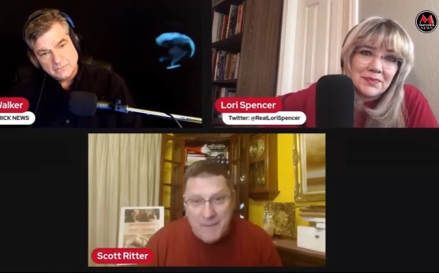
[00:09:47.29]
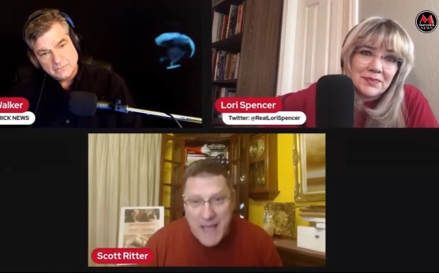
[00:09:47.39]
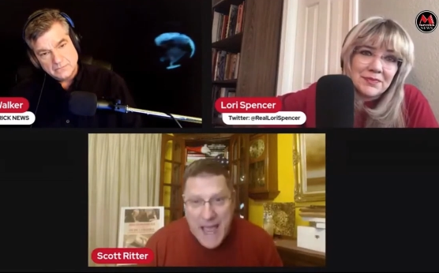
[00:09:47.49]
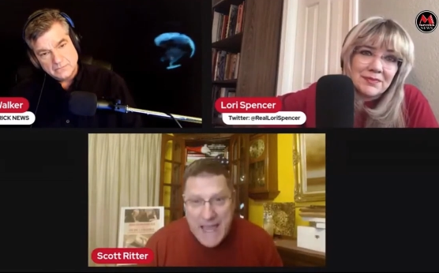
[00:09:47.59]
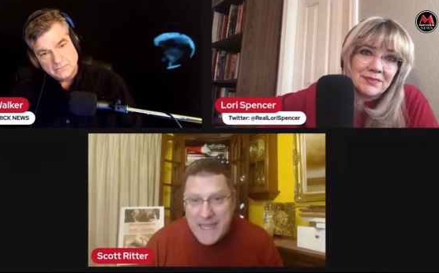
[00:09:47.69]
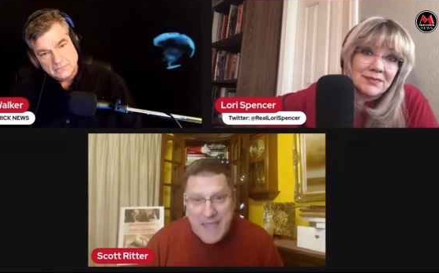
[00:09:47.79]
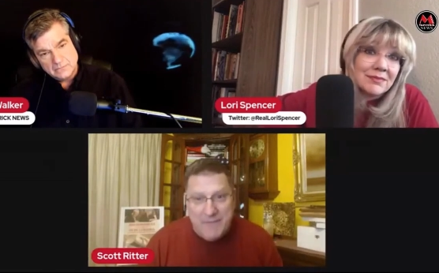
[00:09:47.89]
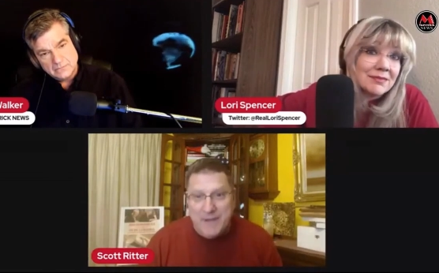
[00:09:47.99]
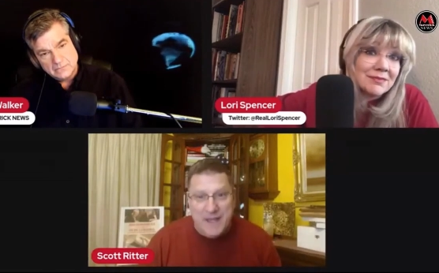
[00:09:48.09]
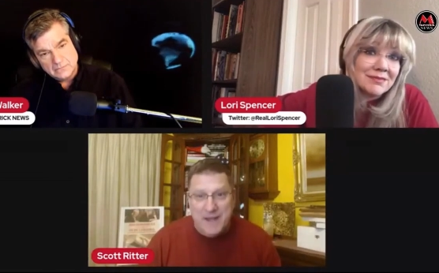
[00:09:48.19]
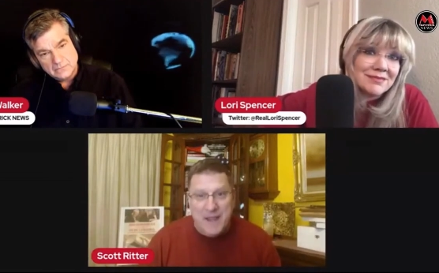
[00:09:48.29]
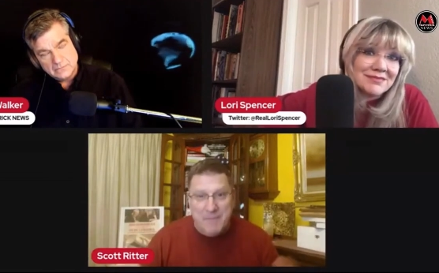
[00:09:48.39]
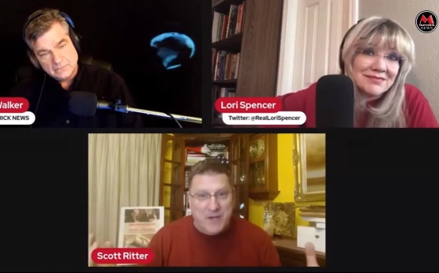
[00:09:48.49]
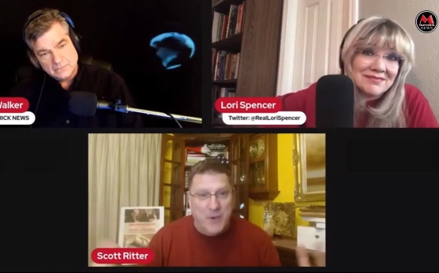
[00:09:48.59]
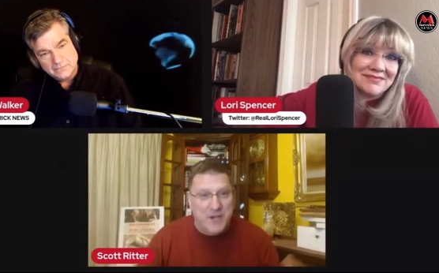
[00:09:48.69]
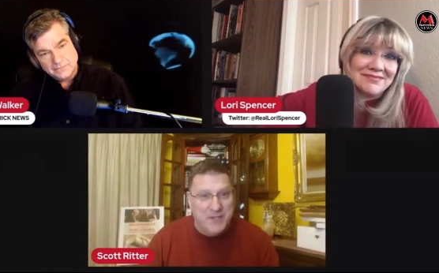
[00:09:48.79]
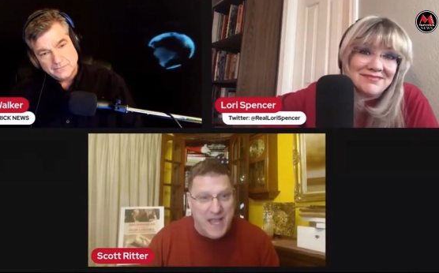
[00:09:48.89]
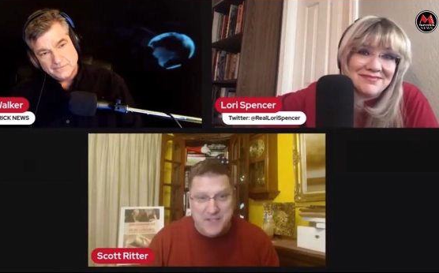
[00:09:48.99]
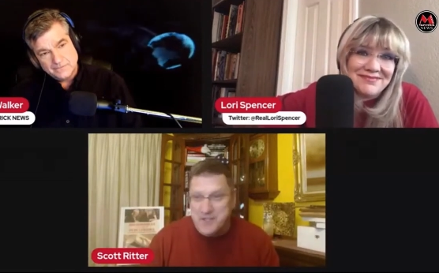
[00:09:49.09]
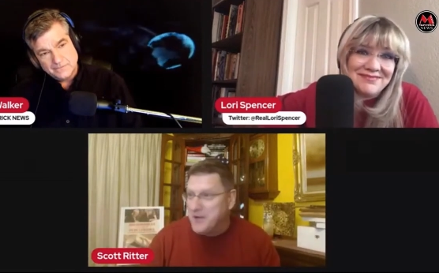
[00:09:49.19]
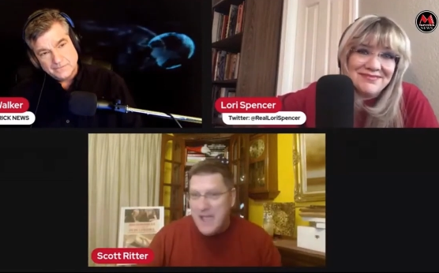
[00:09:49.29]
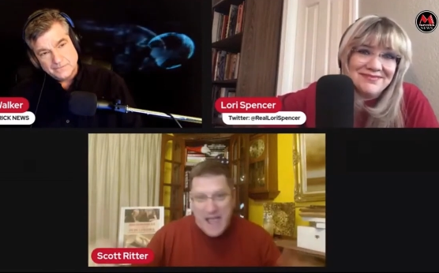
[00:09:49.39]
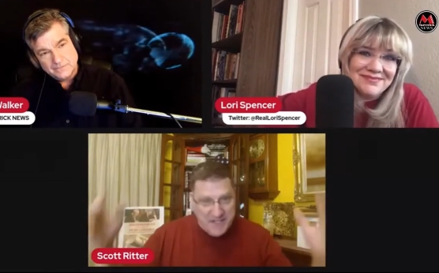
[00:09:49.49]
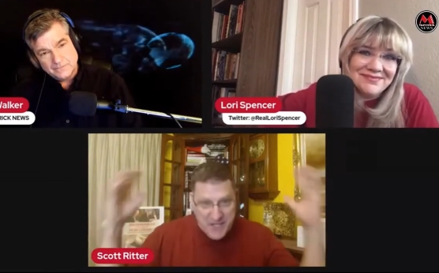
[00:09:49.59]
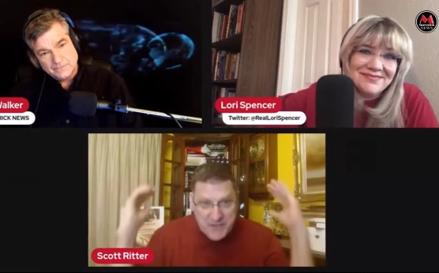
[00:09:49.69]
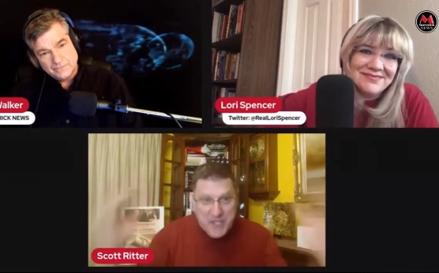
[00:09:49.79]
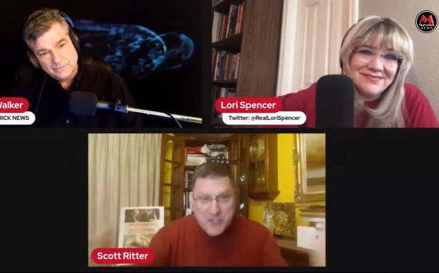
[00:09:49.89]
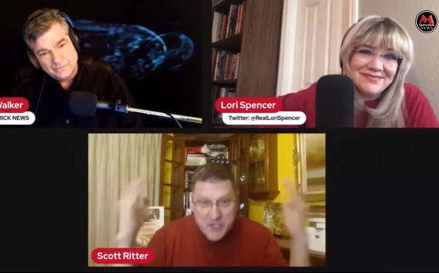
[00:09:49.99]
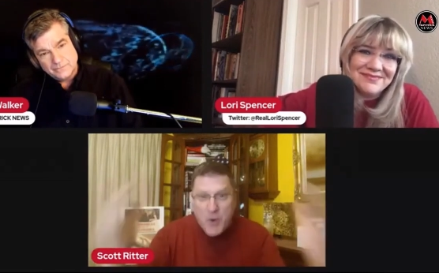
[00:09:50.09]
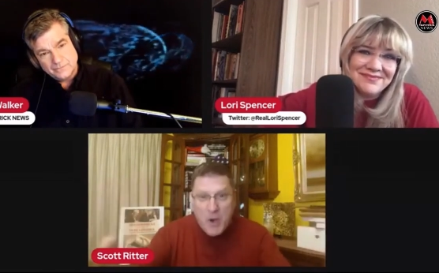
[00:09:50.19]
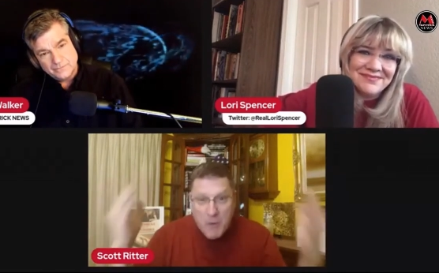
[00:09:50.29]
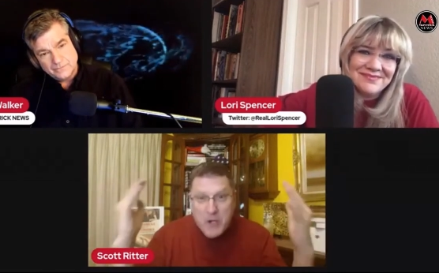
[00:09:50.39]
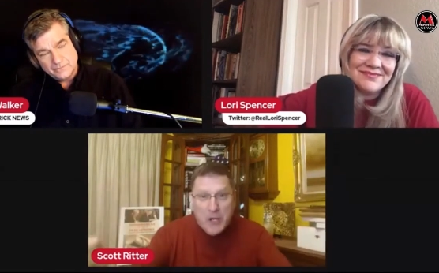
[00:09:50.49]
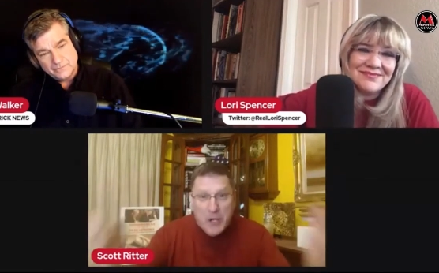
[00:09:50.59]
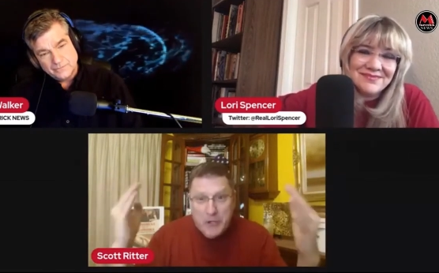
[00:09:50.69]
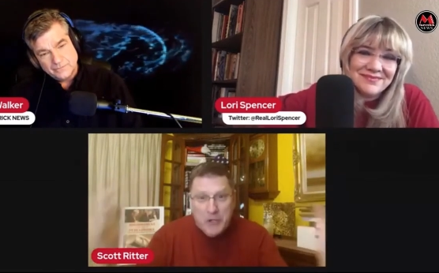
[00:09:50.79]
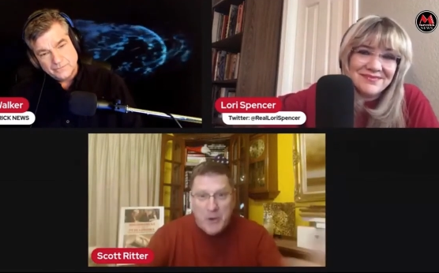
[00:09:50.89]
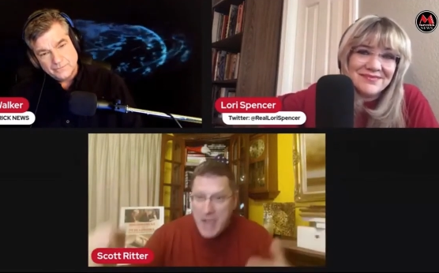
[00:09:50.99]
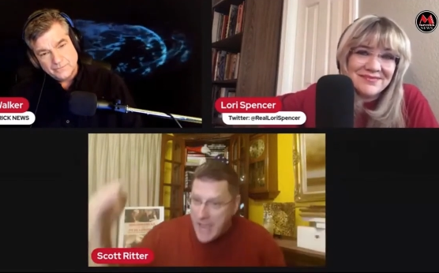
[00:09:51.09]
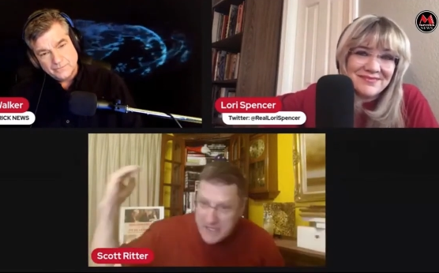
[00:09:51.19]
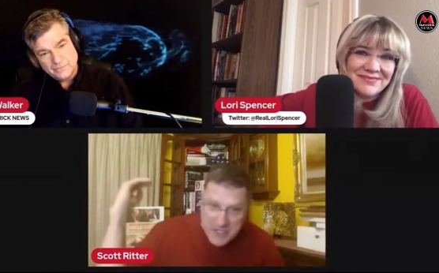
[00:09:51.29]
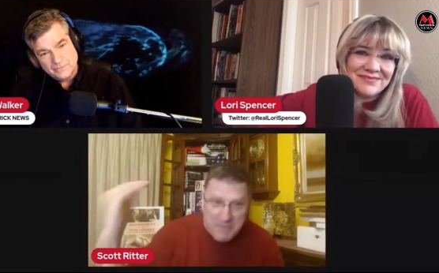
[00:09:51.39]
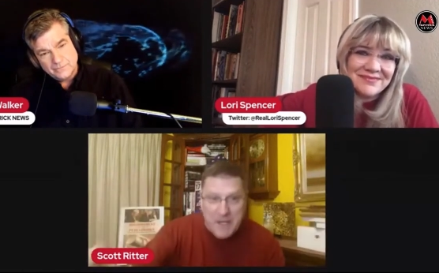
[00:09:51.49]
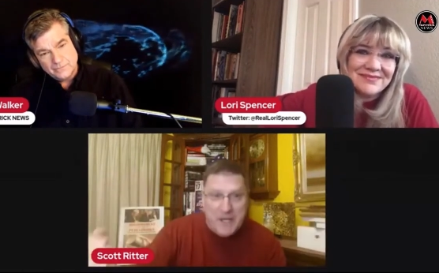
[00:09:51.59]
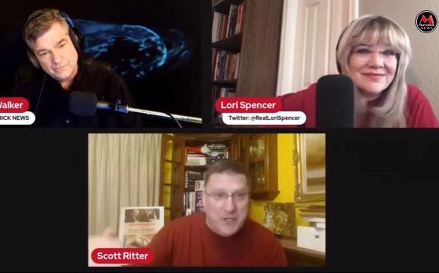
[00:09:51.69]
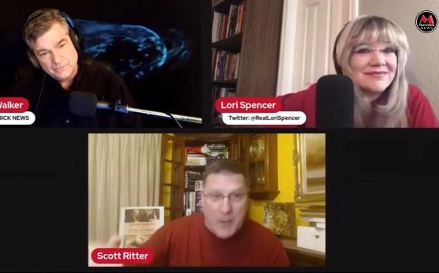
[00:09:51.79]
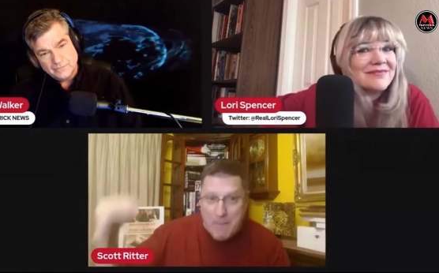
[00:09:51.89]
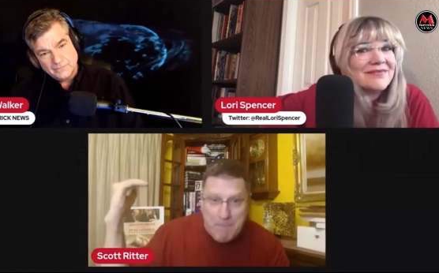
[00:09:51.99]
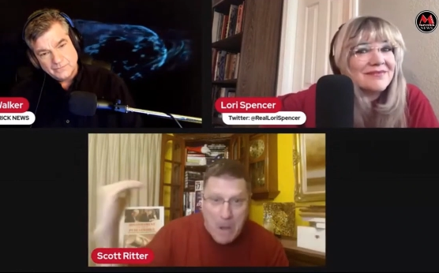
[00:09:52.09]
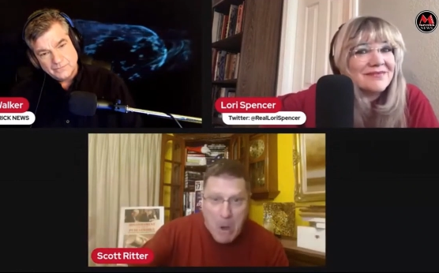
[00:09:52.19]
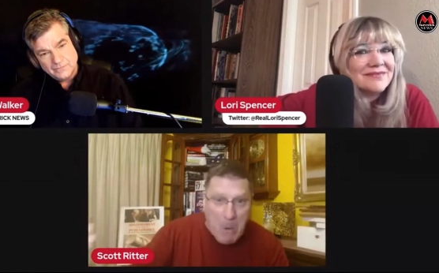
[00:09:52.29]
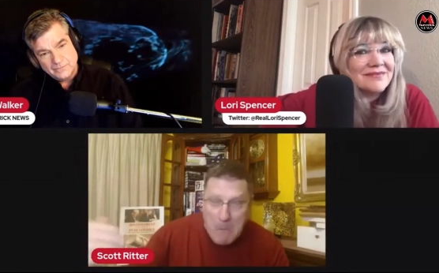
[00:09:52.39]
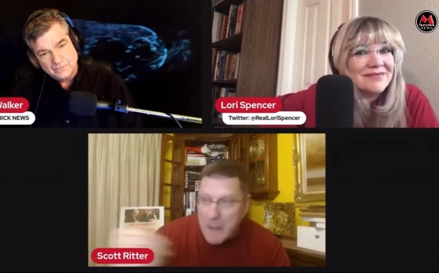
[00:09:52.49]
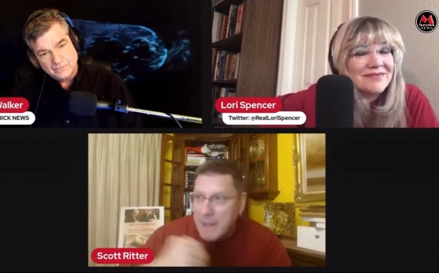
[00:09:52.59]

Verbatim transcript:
Speaker 1: I gave it in, in my question answer. I said, This is what we're going to do. I committed to it. Boom.